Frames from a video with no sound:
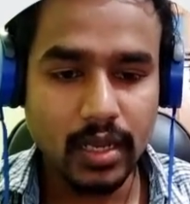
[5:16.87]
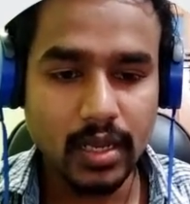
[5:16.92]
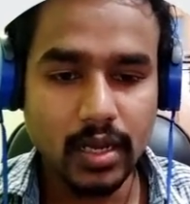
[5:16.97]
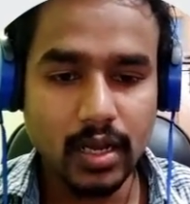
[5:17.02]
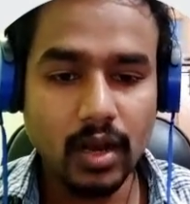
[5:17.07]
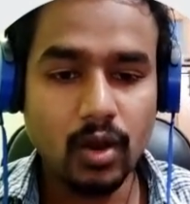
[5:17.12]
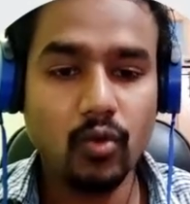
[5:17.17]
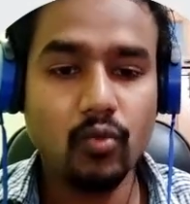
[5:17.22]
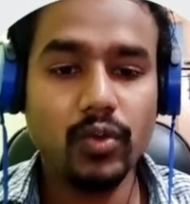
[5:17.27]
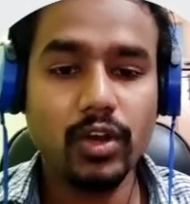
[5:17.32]

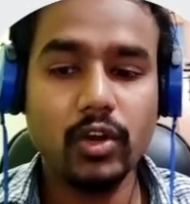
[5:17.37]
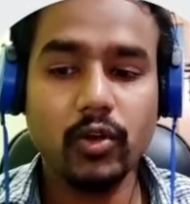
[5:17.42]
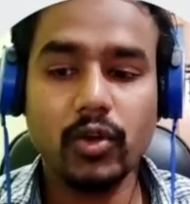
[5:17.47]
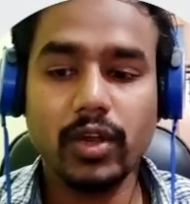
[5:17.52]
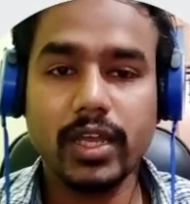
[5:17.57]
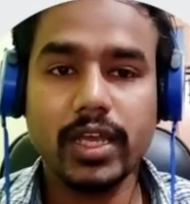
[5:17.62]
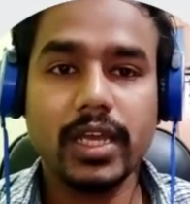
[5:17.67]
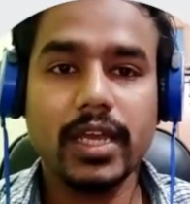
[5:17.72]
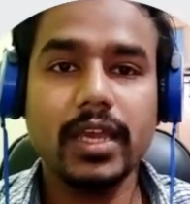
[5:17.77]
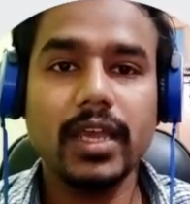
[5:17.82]
Now we need to
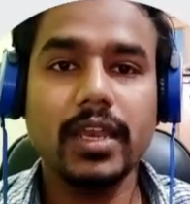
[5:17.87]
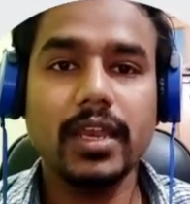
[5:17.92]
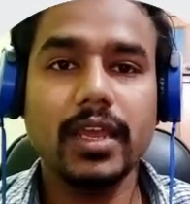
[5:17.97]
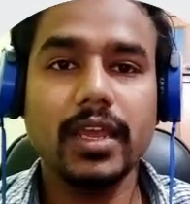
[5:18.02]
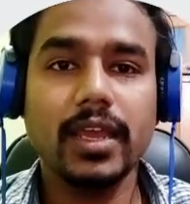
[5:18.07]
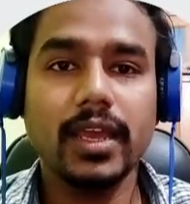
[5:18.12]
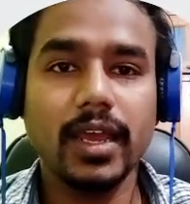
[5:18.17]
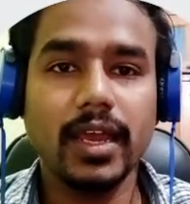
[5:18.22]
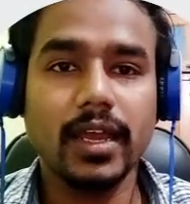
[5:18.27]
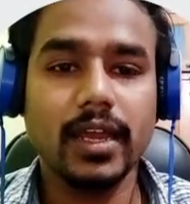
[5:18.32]

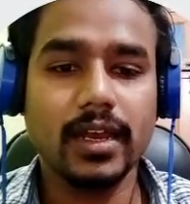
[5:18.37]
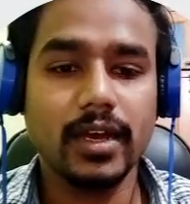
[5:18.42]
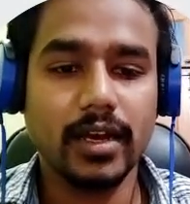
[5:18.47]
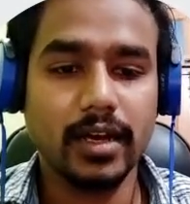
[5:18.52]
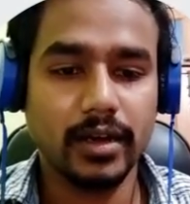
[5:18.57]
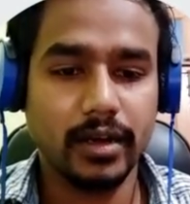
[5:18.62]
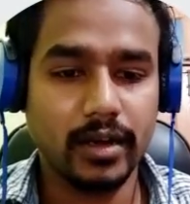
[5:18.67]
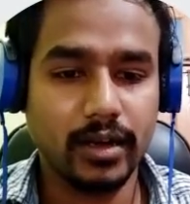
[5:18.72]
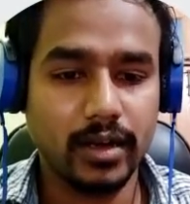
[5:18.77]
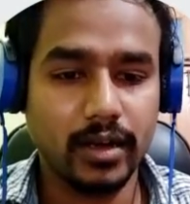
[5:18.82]
create
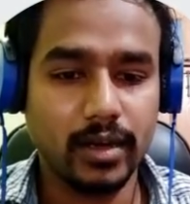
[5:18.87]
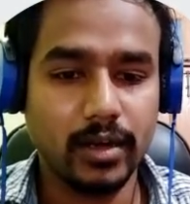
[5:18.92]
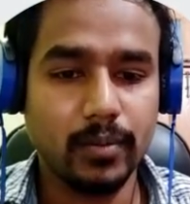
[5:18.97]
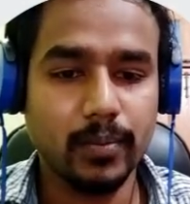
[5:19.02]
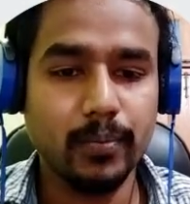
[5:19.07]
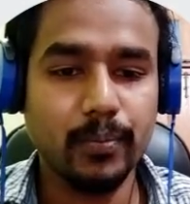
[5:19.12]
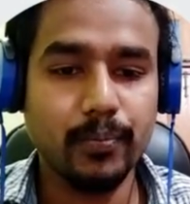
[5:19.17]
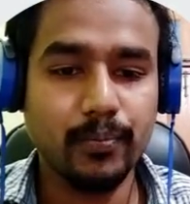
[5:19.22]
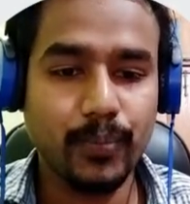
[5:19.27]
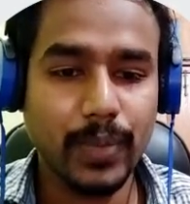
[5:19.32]
a
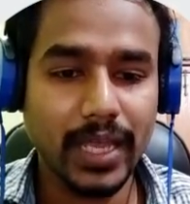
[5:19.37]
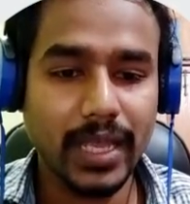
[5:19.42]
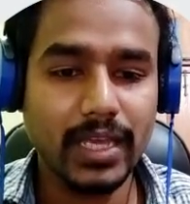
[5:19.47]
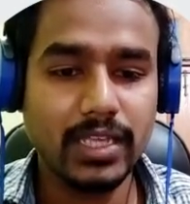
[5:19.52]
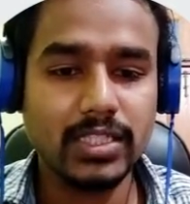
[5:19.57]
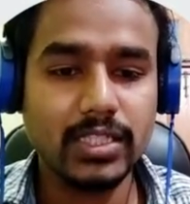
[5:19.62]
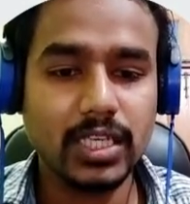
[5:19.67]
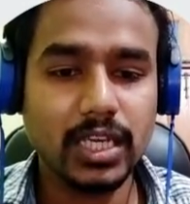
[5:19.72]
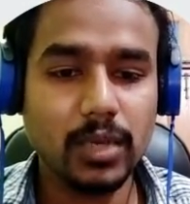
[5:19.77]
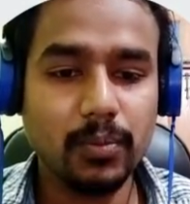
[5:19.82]

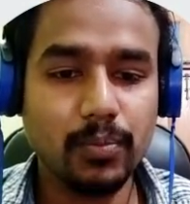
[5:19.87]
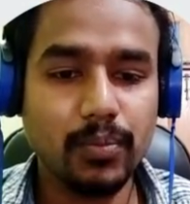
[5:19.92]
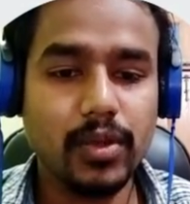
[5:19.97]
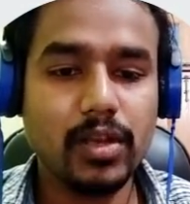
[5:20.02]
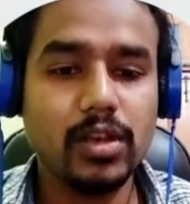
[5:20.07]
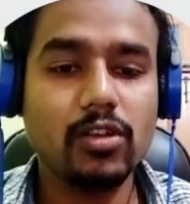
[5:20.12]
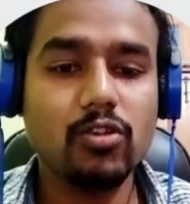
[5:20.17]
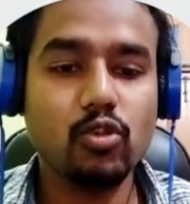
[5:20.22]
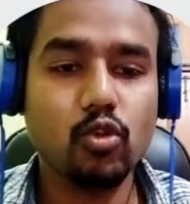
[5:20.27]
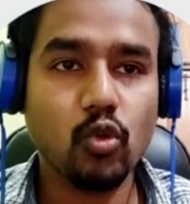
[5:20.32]
page
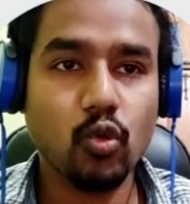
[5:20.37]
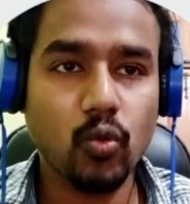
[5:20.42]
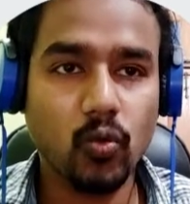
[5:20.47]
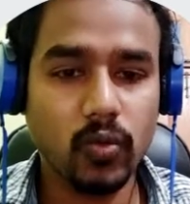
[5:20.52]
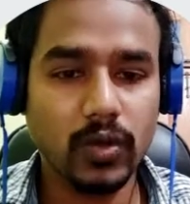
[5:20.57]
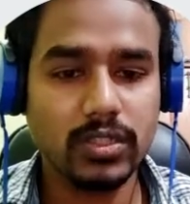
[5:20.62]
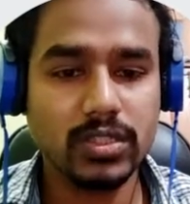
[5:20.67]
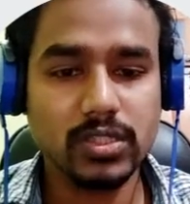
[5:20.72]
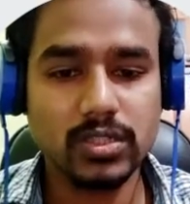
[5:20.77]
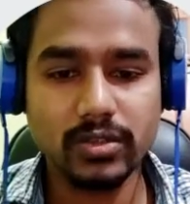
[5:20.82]
epin
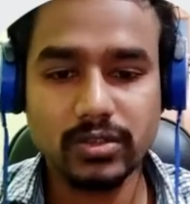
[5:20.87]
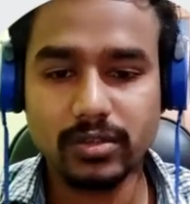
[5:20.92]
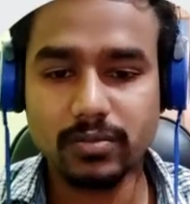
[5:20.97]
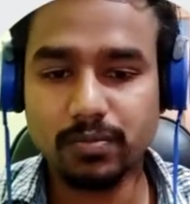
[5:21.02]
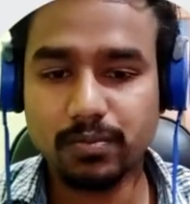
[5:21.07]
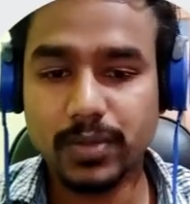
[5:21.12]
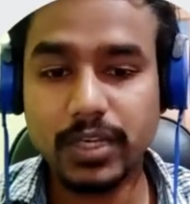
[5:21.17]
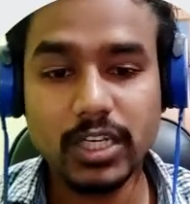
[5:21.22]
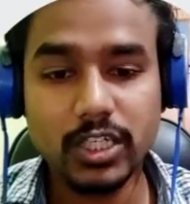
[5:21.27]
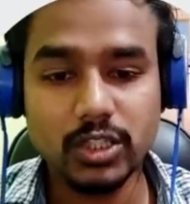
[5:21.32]

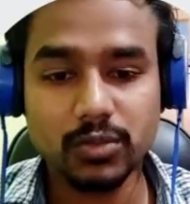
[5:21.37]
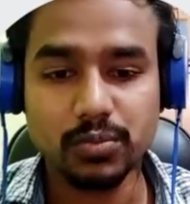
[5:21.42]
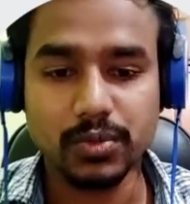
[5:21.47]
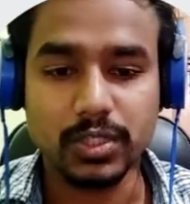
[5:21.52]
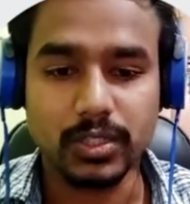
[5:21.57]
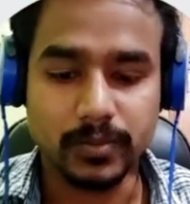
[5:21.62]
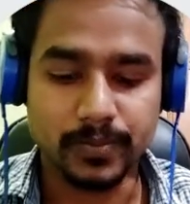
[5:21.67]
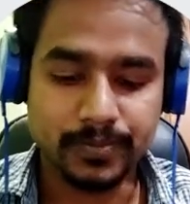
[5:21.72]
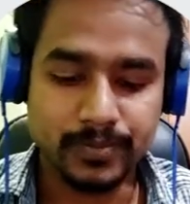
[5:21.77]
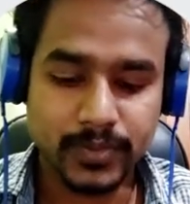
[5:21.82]
request.php.
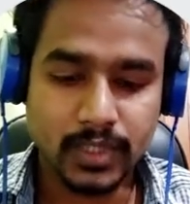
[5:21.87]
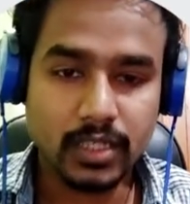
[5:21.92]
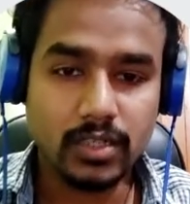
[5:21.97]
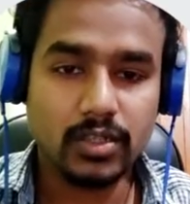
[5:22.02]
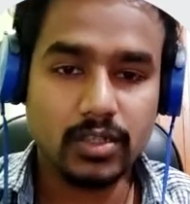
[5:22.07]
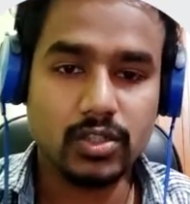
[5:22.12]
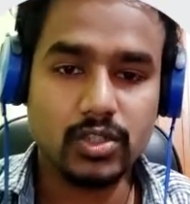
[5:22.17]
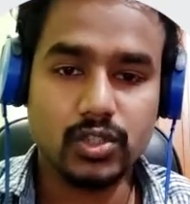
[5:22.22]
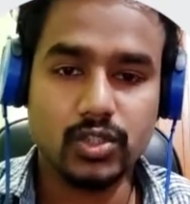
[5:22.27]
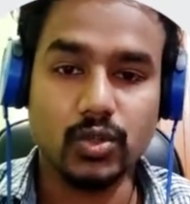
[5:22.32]

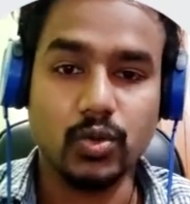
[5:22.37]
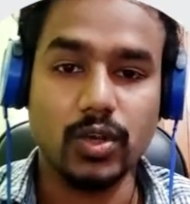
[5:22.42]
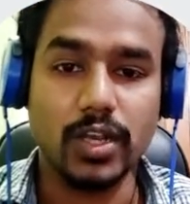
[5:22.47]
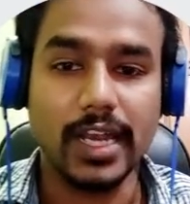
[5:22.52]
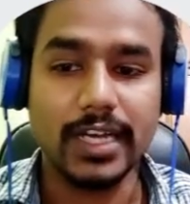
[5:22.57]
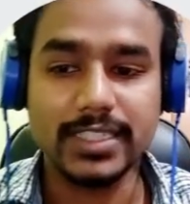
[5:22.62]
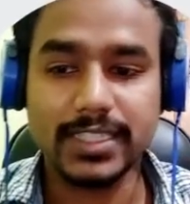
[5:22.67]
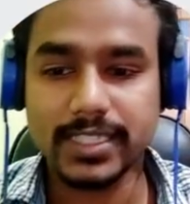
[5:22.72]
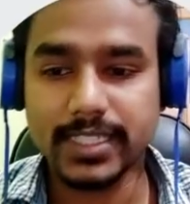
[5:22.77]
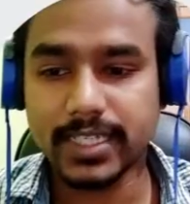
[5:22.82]
So
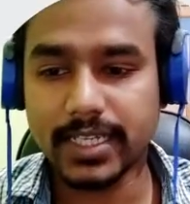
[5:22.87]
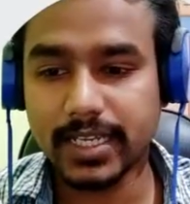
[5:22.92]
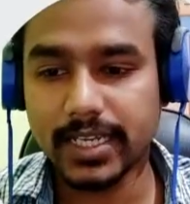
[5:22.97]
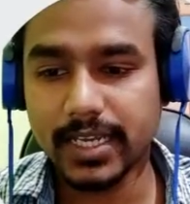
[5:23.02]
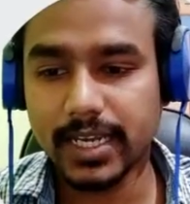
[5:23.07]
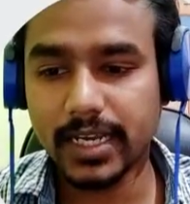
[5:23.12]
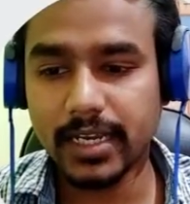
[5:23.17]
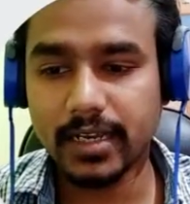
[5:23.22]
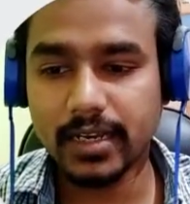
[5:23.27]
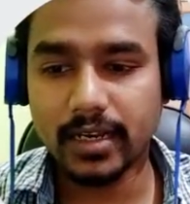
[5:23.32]
let's
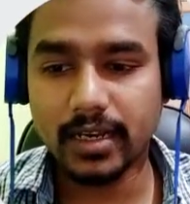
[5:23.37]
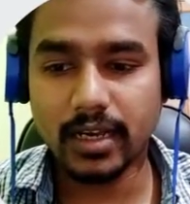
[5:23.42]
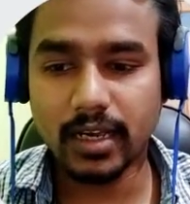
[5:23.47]
create.